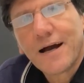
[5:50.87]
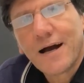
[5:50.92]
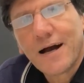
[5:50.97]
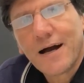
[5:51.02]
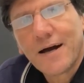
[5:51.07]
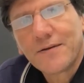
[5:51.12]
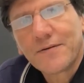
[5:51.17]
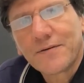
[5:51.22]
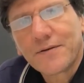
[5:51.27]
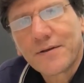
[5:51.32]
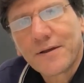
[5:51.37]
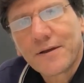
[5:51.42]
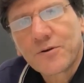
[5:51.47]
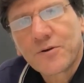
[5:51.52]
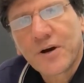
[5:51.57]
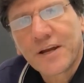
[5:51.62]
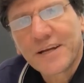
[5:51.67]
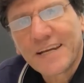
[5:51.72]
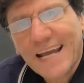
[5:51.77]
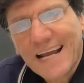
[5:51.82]
and
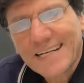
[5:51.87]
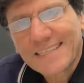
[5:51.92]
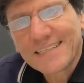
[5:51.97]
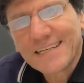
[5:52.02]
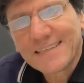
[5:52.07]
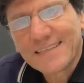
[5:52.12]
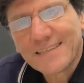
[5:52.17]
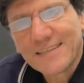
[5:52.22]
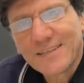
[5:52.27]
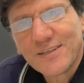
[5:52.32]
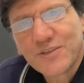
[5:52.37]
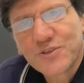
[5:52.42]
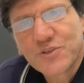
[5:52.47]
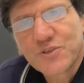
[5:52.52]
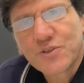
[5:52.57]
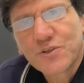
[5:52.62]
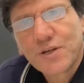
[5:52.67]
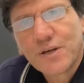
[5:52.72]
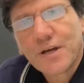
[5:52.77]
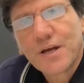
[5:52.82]

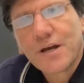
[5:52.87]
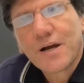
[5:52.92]
connectedness